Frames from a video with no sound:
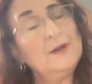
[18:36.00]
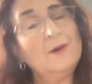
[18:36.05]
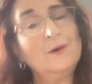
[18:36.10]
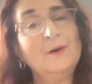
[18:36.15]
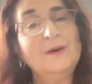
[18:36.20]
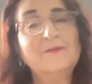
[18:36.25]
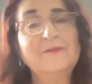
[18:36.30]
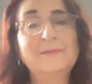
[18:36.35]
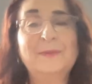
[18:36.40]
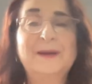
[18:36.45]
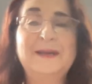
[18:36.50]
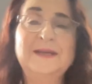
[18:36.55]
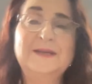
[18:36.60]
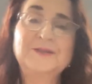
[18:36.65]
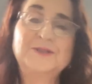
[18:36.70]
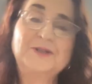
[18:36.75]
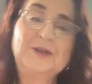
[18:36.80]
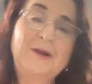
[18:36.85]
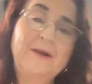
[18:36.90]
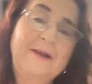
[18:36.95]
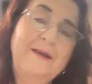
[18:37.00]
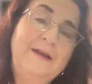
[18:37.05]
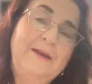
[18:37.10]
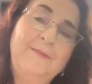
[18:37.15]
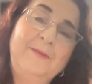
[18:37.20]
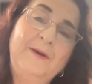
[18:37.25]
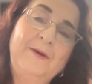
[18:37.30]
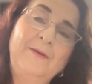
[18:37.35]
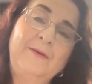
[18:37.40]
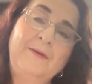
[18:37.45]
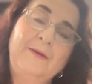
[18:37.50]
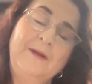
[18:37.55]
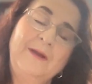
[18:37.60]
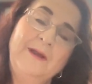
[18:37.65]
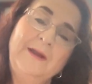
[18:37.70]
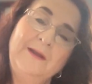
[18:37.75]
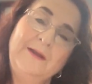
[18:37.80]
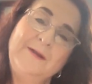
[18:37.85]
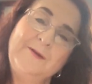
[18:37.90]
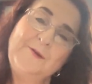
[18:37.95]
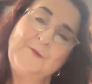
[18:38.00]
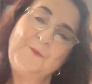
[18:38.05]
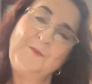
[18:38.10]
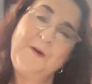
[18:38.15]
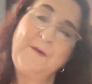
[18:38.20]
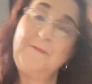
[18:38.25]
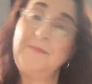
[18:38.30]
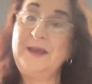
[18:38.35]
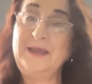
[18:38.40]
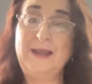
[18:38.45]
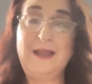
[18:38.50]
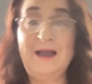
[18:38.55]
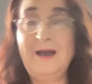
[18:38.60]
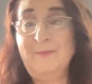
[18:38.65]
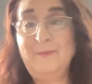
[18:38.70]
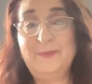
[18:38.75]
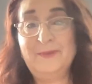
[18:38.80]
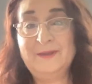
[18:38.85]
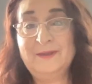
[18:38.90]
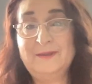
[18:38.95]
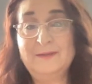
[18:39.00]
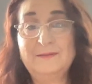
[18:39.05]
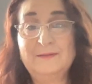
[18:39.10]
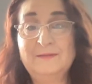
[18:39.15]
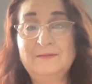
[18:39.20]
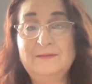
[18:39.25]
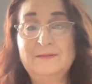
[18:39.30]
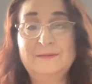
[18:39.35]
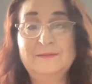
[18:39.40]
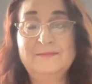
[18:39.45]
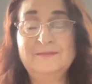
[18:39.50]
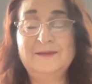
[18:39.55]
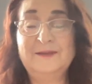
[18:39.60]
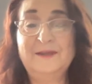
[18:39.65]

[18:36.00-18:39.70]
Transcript: Everybody is talking about what might happen